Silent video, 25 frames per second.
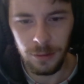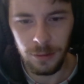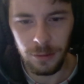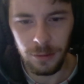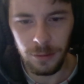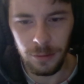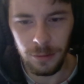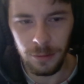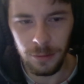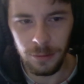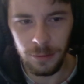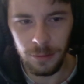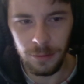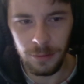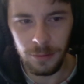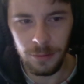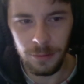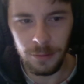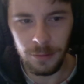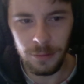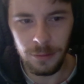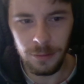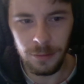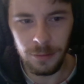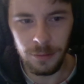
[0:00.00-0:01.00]

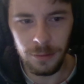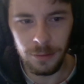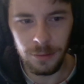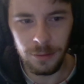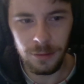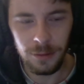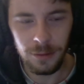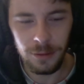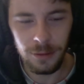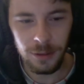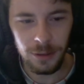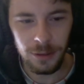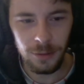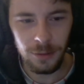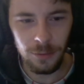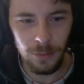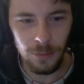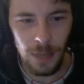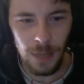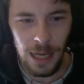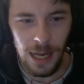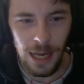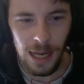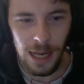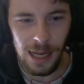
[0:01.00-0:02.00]
Mm-hmm.
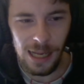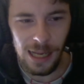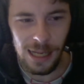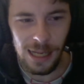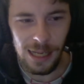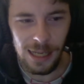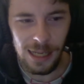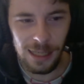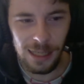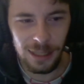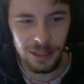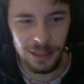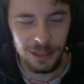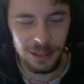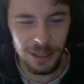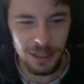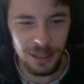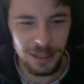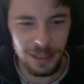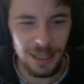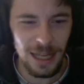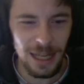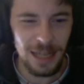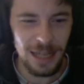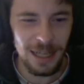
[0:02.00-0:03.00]
Wow, she's
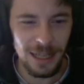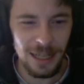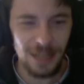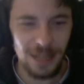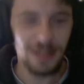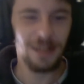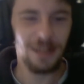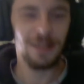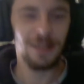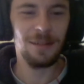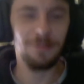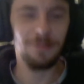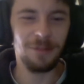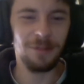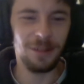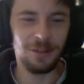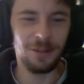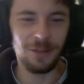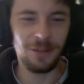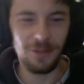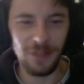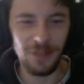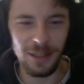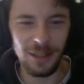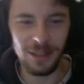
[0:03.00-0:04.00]
getting up!
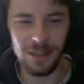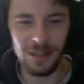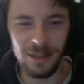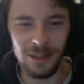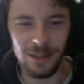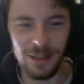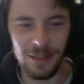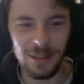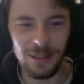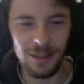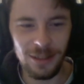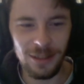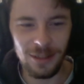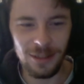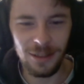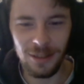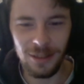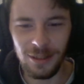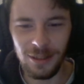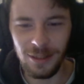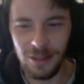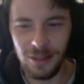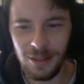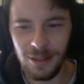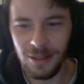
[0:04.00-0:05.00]
Those faces.
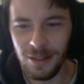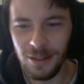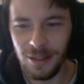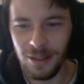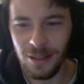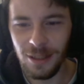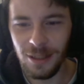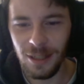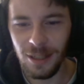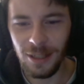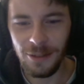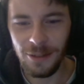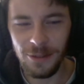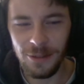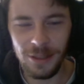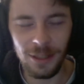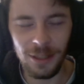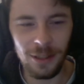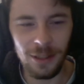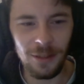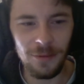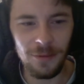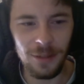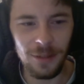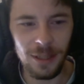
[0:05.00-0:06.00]
Uh, I always
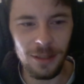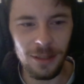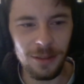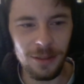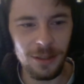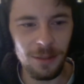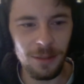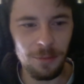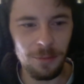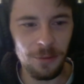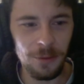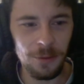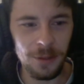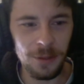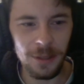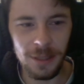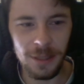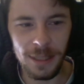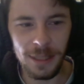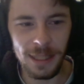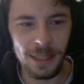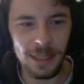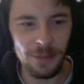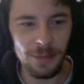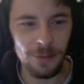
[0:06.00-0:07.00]
love the
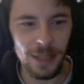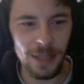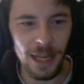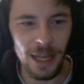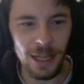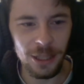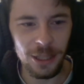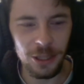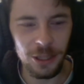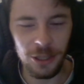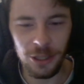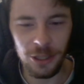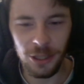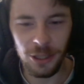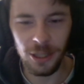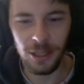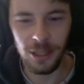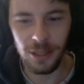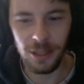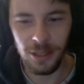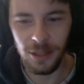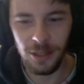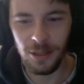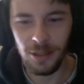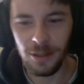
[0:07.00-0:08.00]
subordinates' reaction
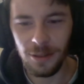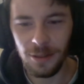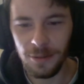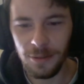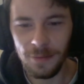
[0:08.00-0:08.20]
shots.